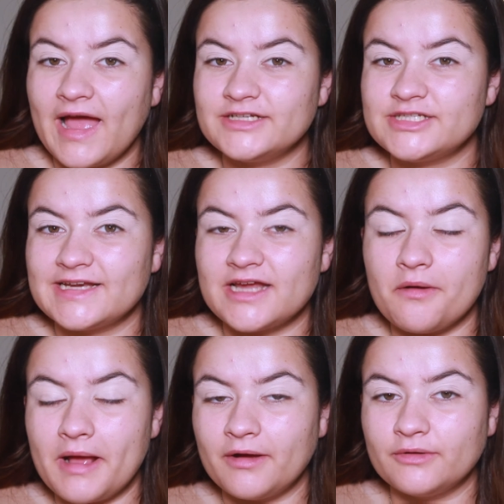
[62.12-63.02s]
eyeshadow,
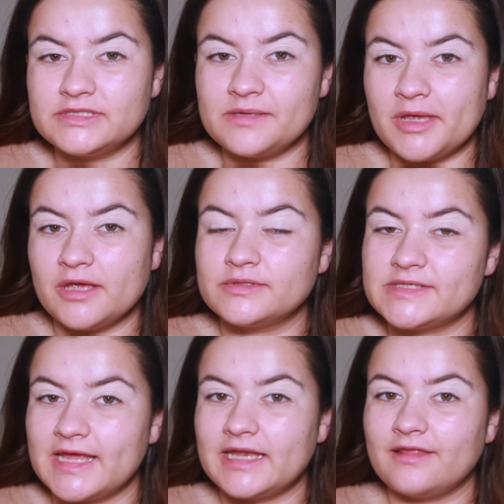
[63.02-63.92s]
I'm going to be
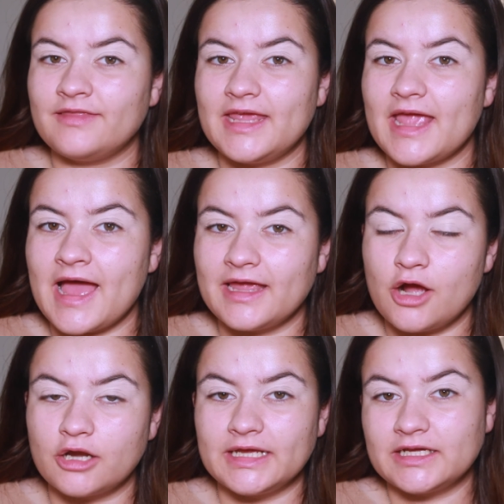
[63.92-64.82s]
using the
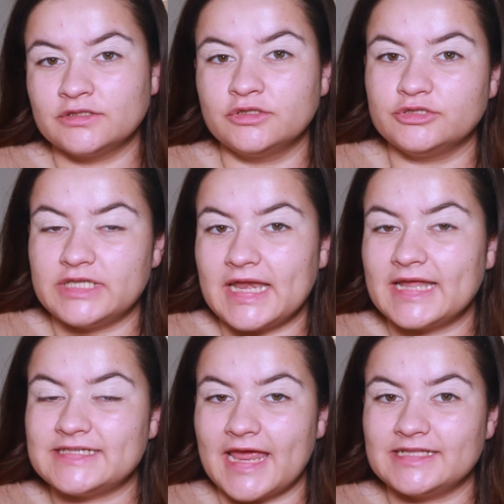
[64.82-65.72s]
Iconic London
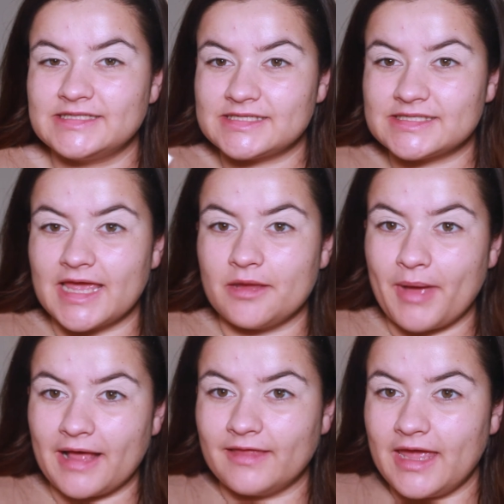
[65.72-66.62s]
Day to Slay
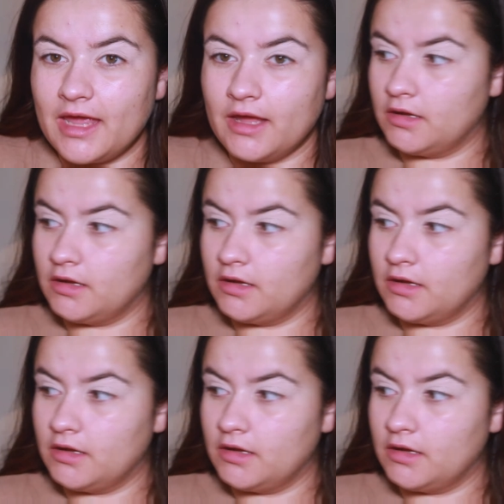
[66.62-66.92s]
palette